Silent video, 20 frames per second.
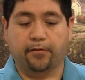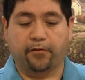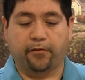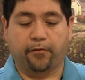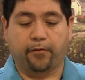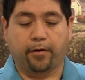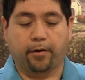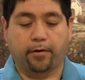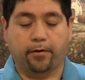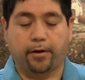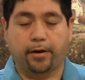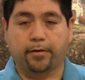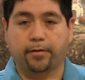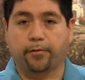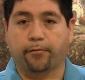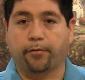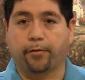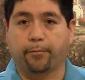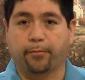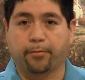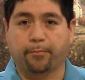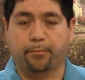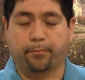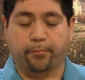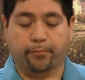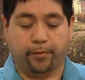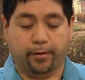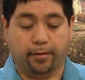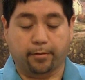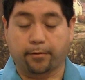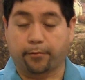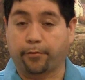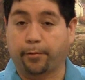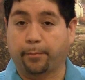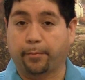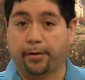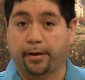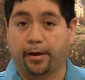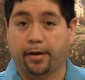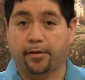far as a
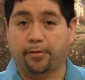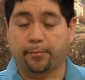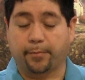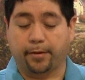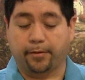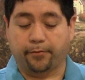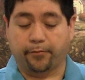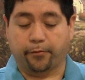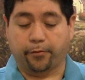replacement